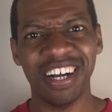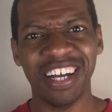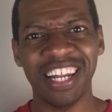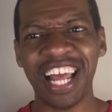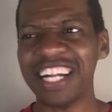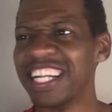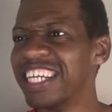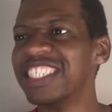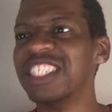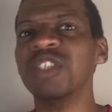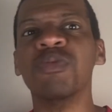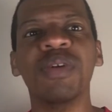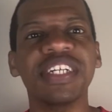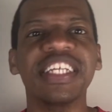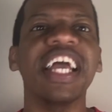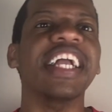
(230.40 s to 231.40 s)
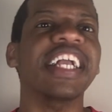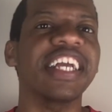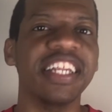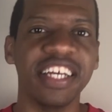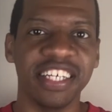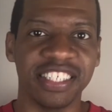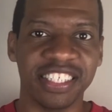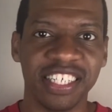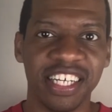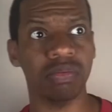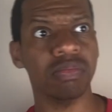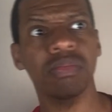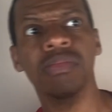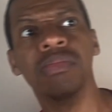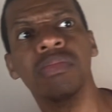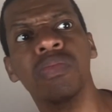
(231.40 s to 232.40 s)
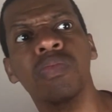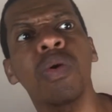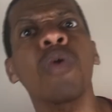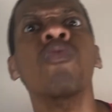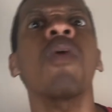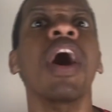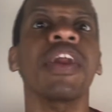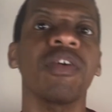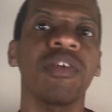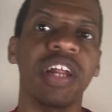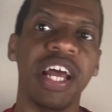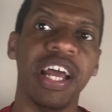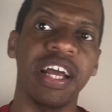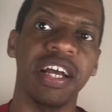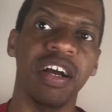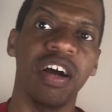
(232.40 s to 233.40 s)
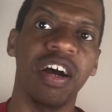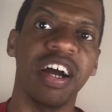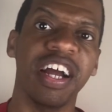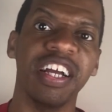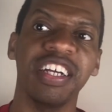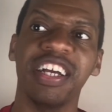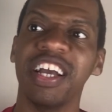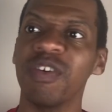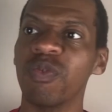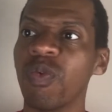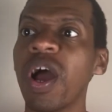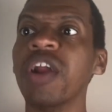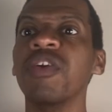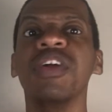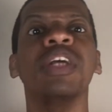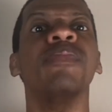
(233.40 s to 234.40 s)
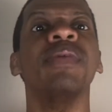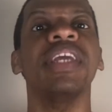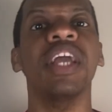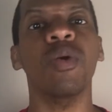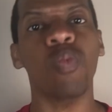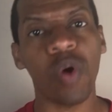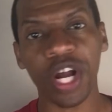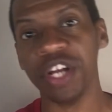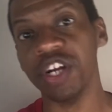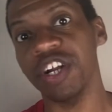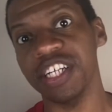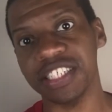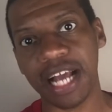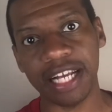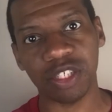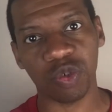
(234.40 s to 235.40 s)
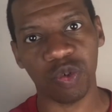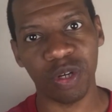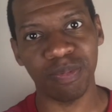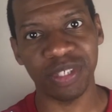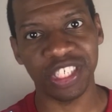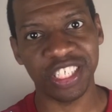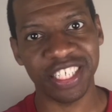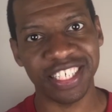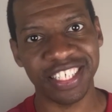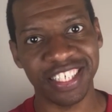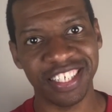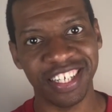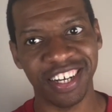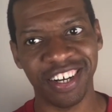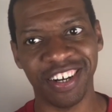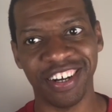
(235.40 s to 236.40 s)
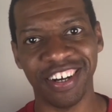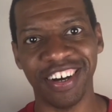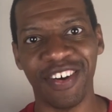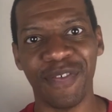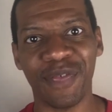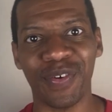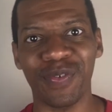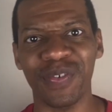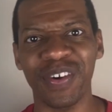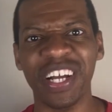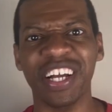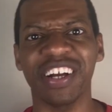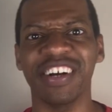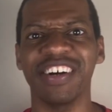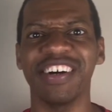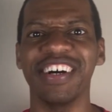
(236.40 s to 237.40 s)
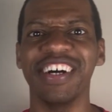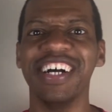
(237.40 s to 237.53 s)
Like, this is ridiculous. Where Ronald at, all right? Ronald need to be here working on this ice cream machine. For real.